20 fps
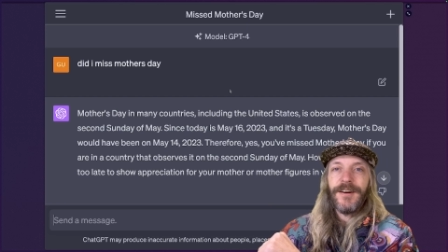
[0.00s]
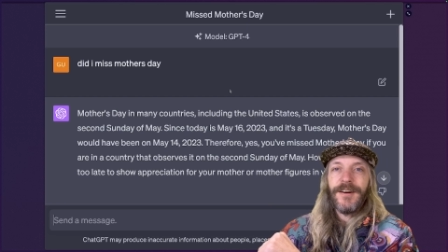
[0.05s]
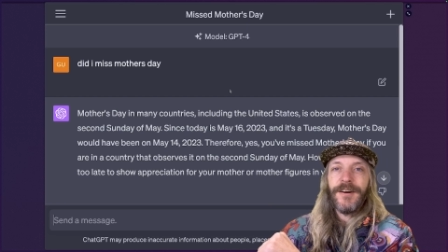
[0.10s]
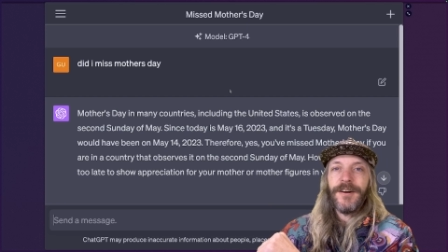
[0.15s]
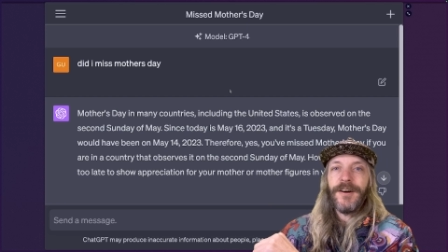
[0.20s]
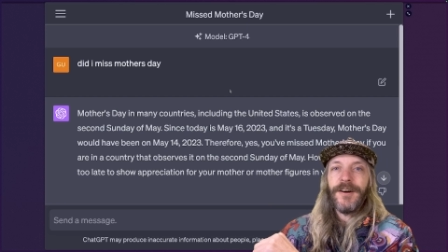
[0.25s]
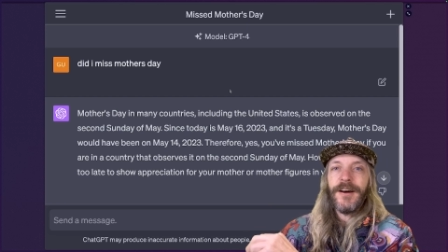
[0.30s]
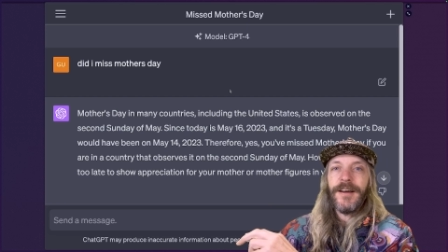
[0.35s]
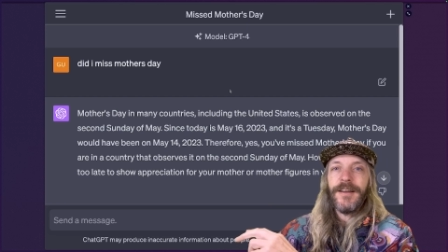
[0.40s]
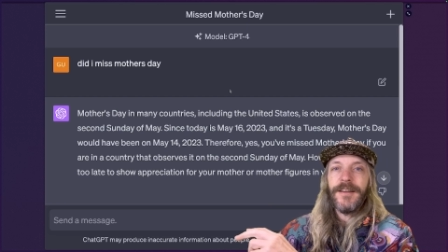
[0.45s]
All
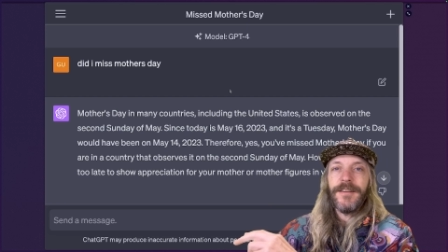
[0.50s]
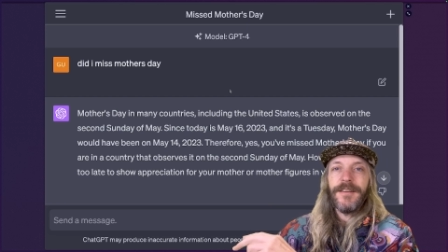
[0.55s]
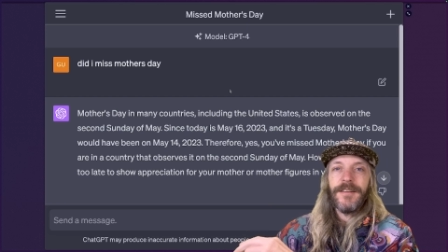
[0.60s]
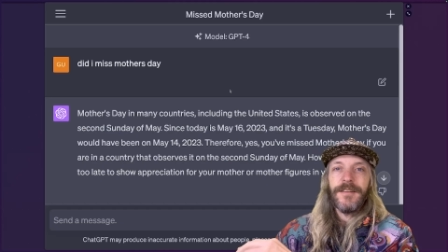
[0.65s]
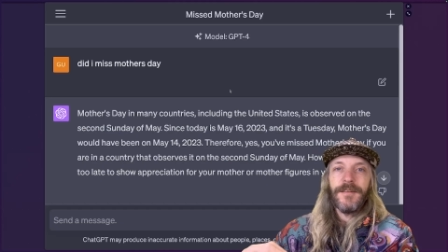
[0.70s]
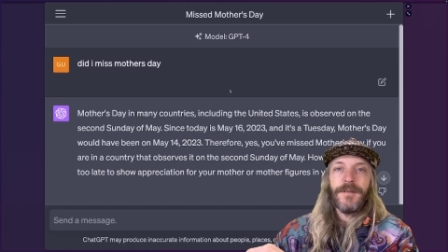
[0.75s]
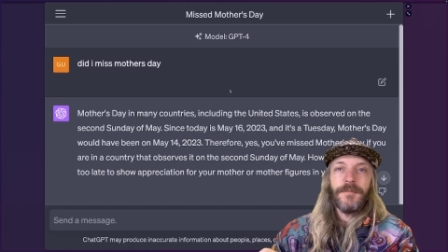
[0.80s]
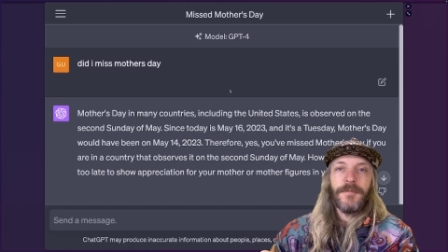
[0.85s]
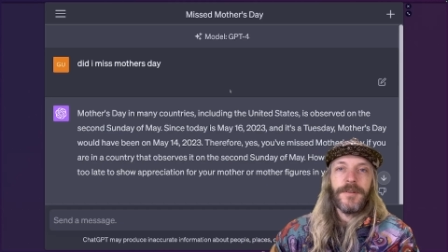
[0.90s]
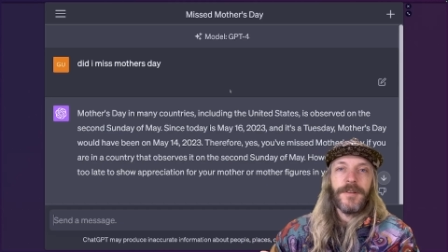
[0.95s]
right,
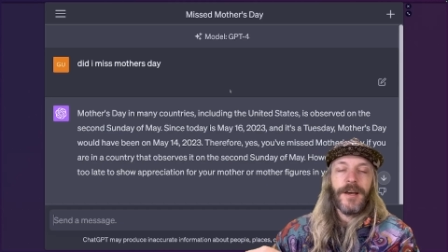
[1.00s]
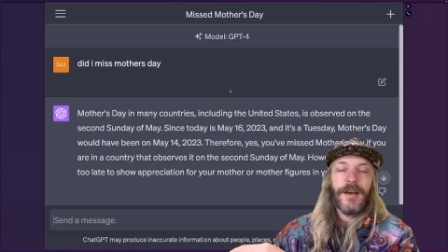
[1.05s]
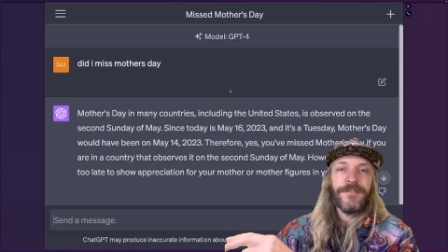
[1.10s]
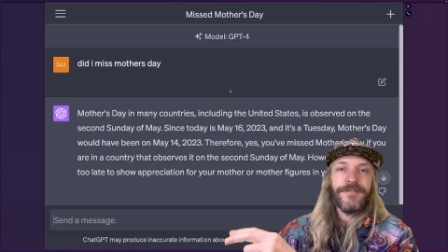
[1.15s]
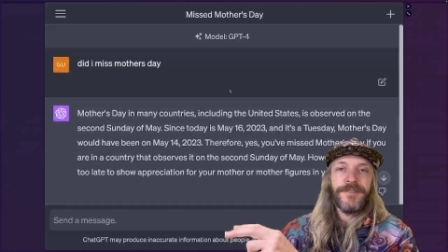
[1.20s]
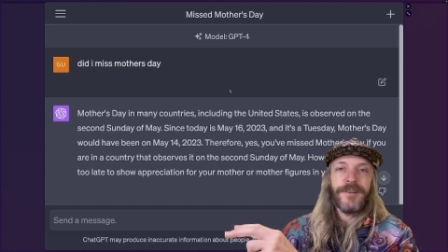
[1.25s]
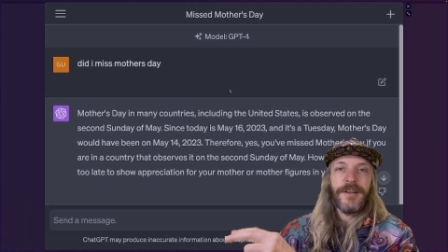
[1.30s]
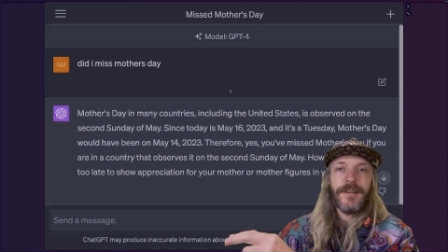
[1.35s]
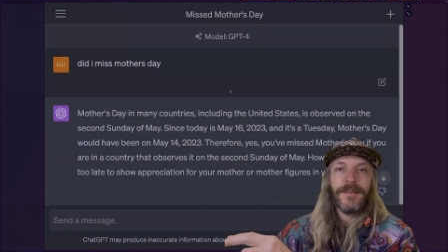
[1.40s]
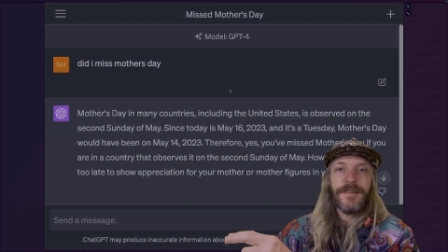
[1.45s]
have
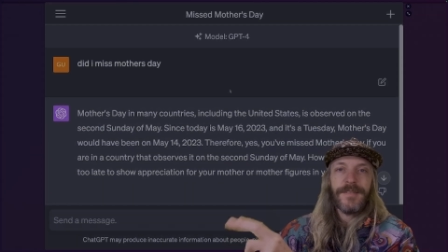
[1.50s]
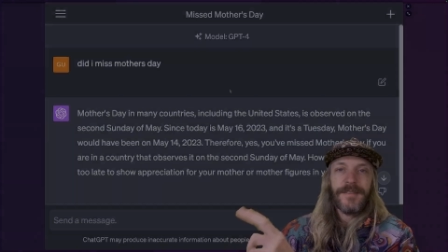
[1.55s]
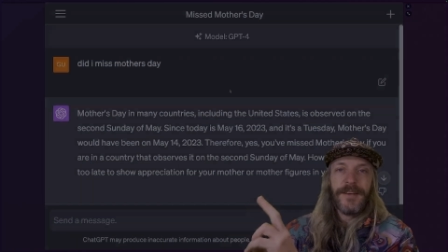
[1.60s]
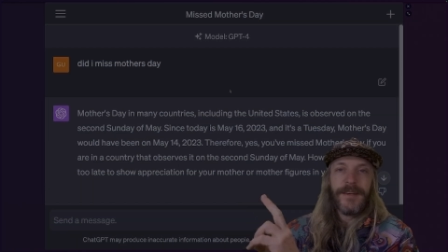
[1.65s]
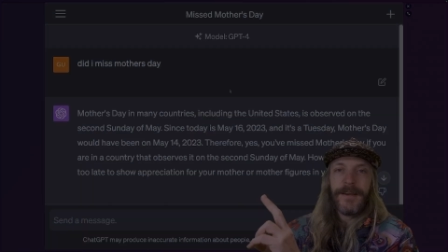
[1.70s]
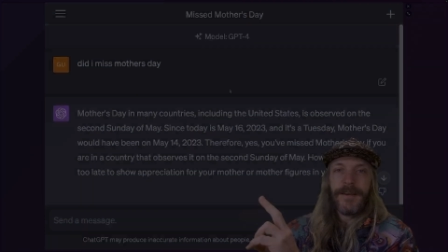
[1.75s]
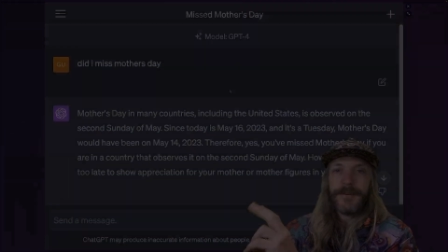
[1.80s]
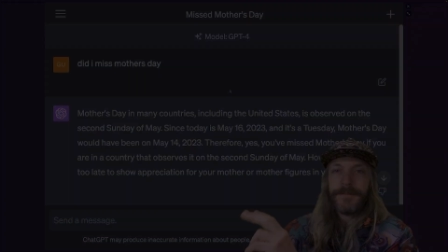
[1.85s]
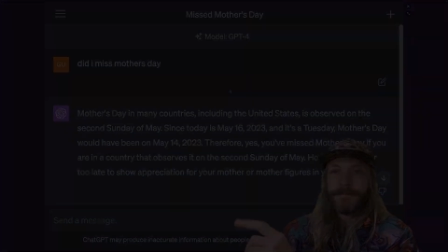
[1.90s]
fun. See ya.